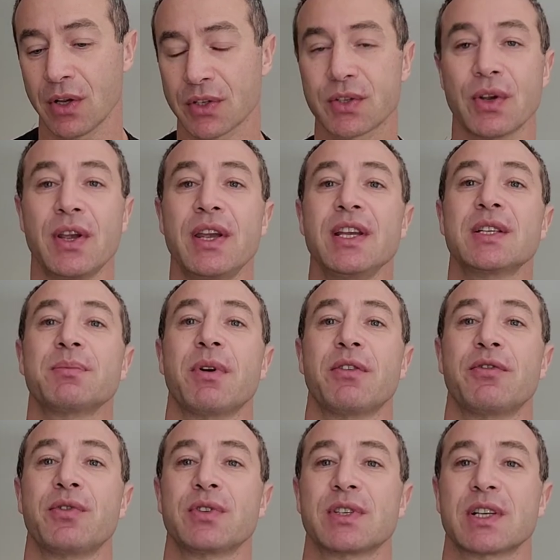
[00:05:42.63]
So here's my
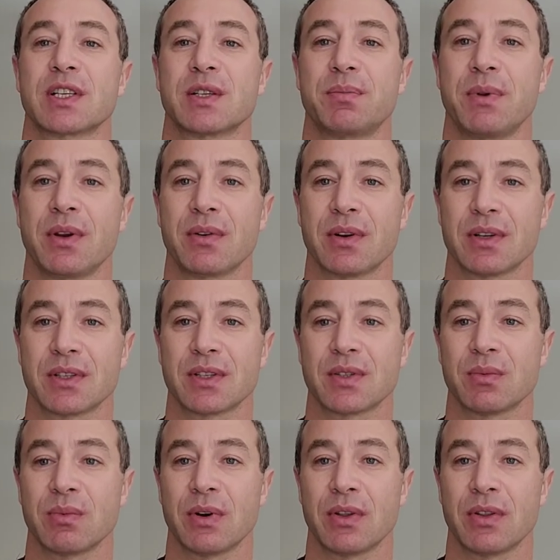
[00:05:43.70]
first experience
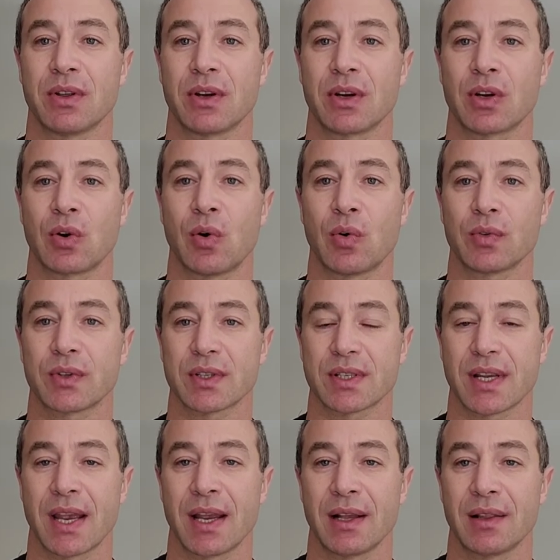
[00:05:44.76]
with the
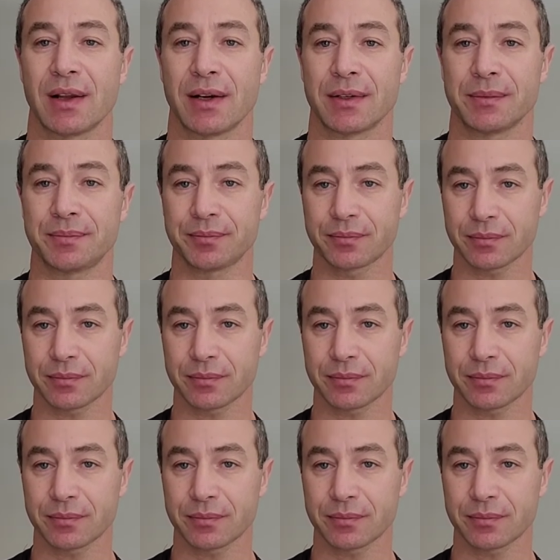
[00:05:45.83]
Qantas airline.